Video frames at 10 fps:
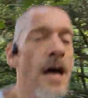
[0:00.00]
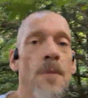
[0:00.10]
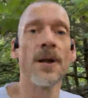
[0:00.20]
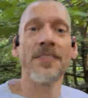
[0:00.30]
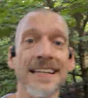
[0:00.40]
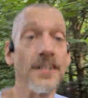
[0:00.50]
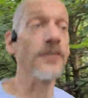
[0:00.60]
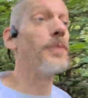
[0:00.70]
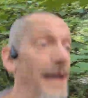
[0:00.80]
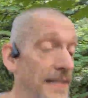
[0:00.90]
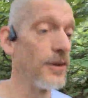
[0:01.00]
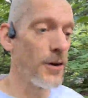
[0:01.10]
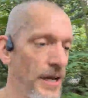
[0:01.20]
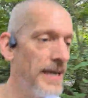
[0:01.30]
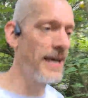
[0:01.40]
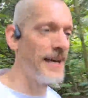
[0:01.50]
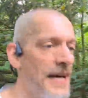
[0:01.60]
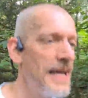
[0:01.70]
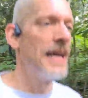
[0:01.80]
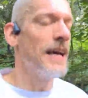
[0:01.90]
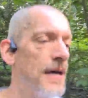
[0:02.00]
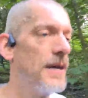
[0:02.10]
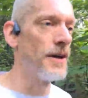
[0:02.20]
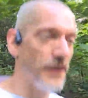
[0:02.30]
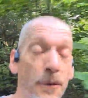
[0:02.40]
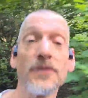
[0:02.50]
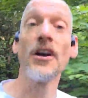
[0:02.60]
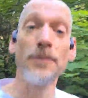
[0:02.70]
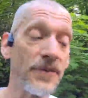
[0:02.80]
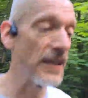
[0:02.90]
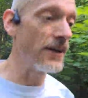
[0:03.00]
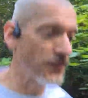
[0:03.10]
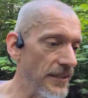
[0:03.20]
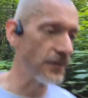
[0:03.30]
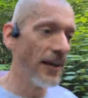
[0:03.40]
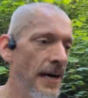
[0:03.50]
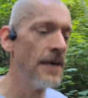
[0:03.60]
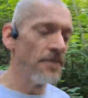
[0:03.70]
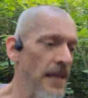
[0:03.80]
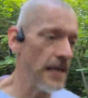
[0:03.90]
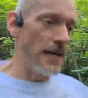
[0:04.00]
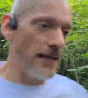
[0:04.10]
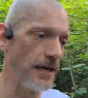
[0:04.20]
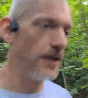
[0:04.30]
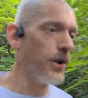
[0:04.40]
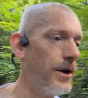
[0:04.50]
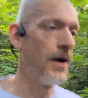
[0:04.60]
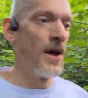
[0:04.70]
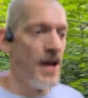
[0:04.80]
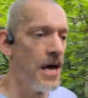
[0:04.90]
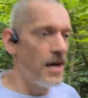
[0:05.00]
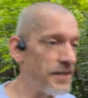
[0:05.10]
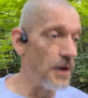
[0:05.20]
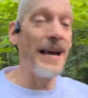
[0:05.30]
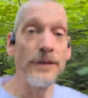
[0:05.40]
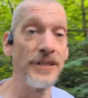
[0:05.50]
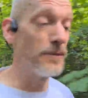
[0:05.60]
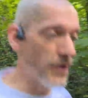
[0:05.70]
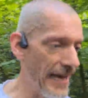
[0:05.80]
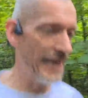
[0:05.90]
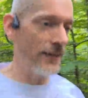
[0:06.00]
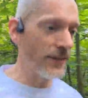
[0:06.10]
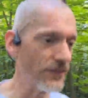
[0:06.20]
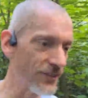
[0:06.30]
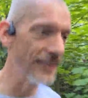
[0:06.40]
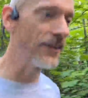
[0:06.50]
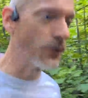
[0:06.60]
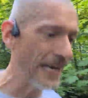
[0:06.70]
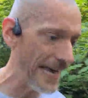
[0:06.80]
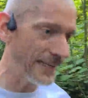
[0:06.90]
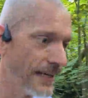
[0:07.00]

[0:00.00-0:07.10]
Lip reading: I think it does depend on the type of glasses and how deep your hat is sitting on your head.